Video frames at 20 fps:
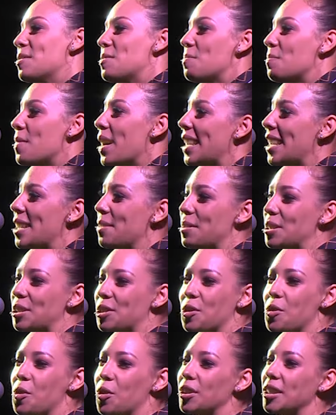My name is
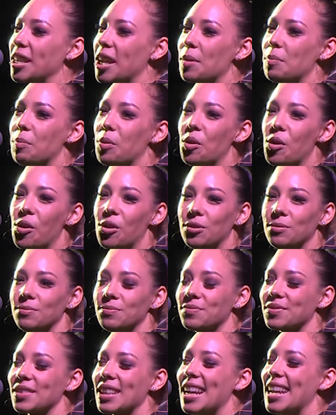Courtnaé,
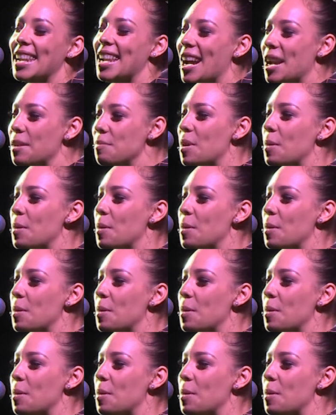and I'm